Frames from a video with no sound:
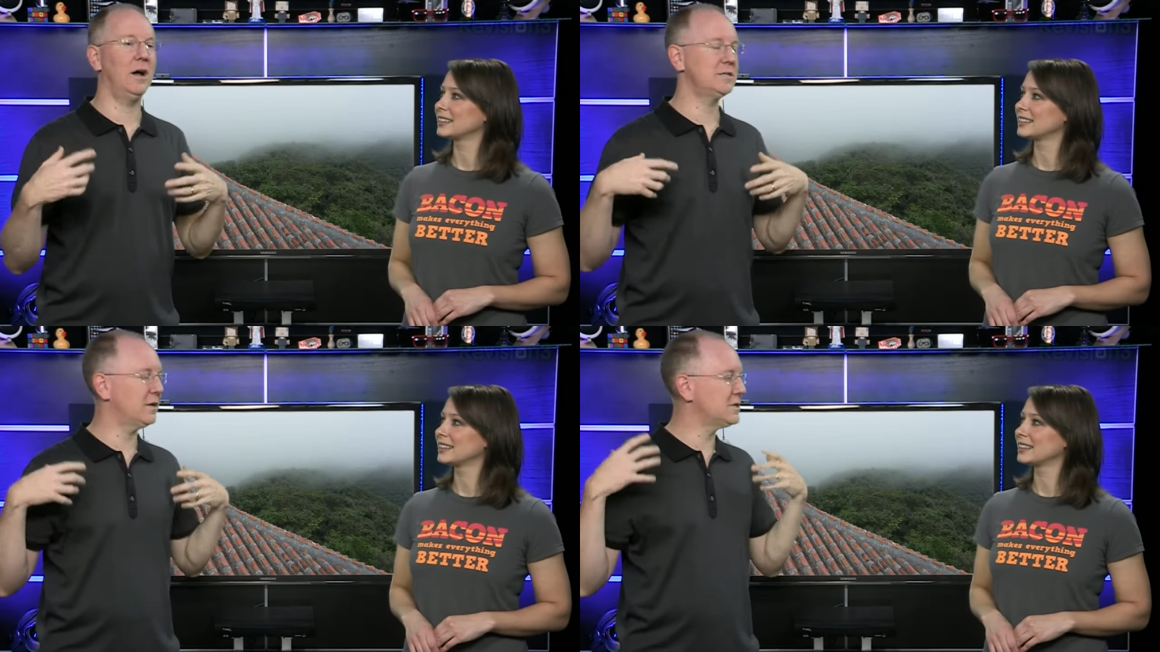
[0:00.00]
Speaker 1: I
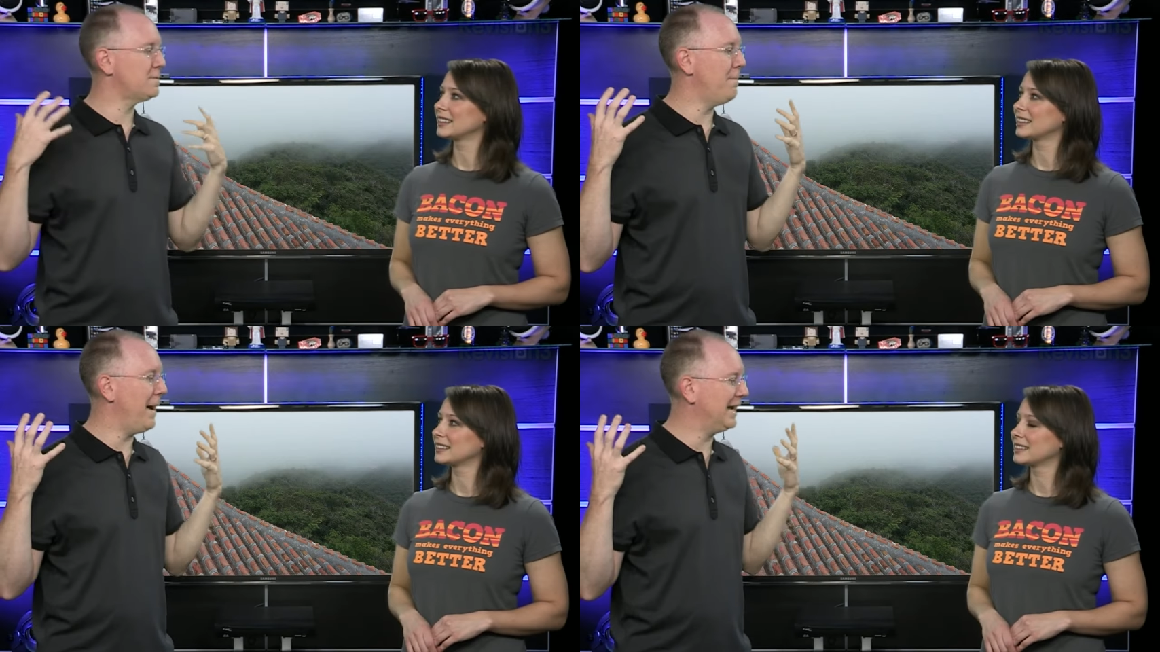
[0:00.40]
saw
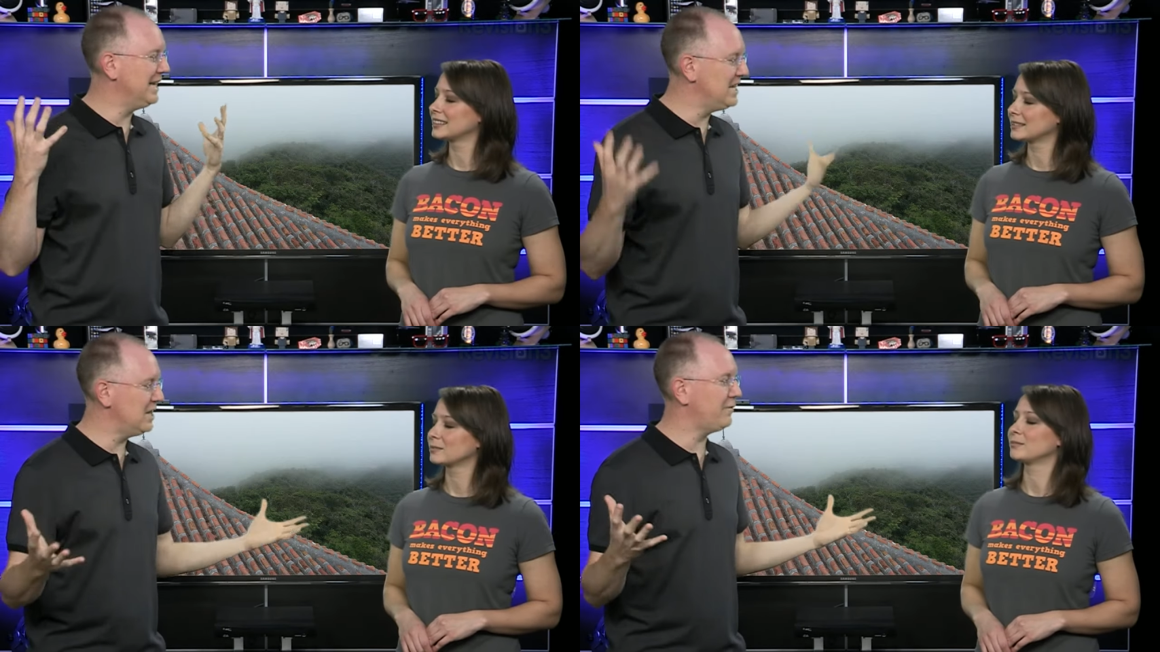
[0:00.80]
this
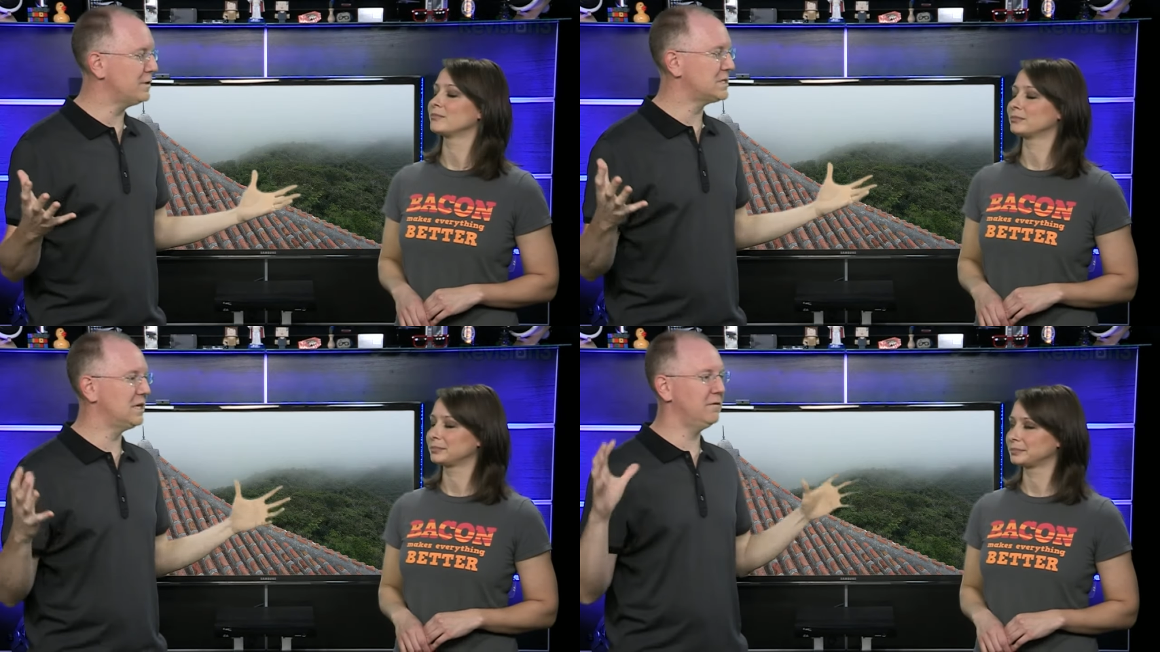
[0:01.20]

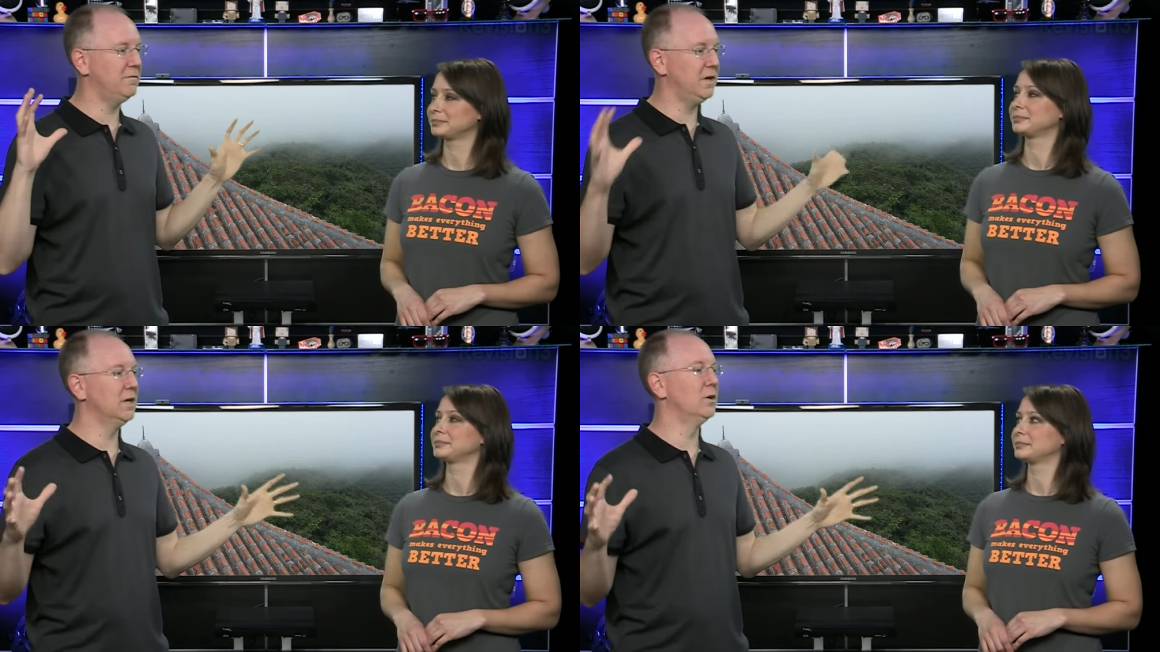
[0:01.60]
magnificent
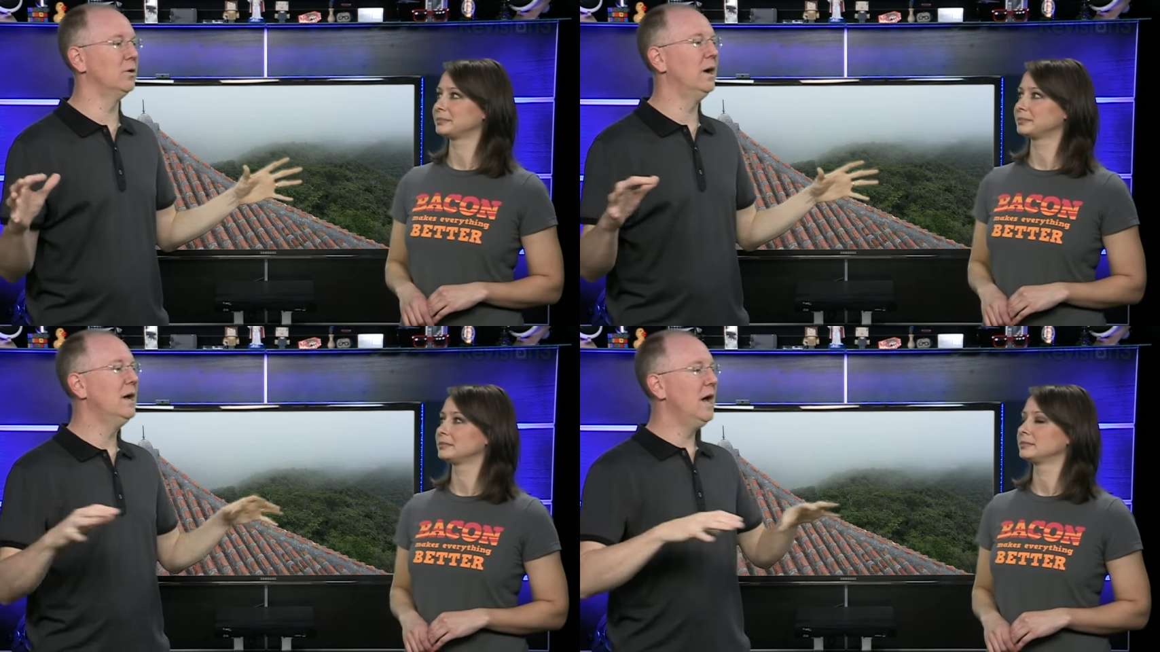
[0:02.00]

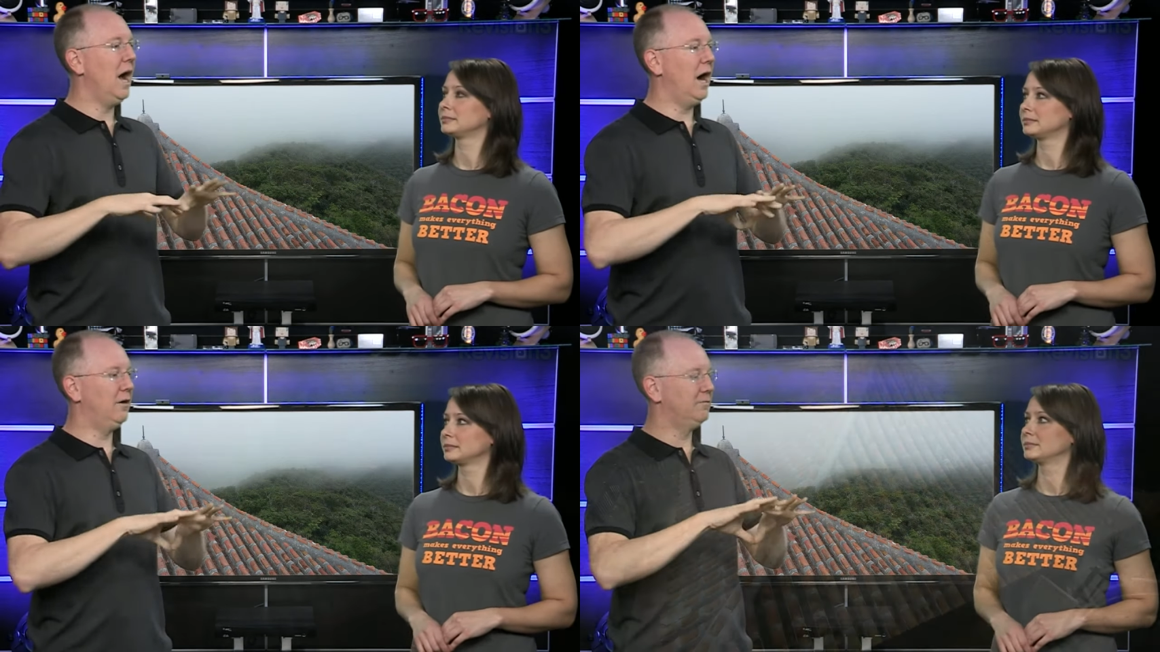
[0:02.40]
view
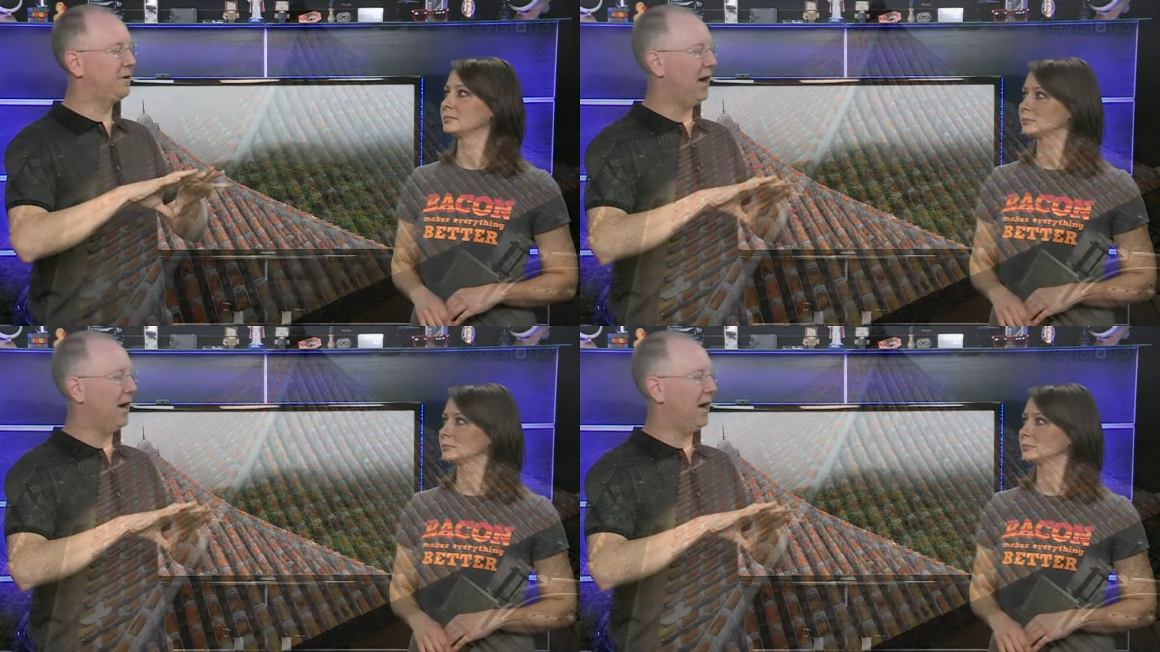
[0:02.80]
of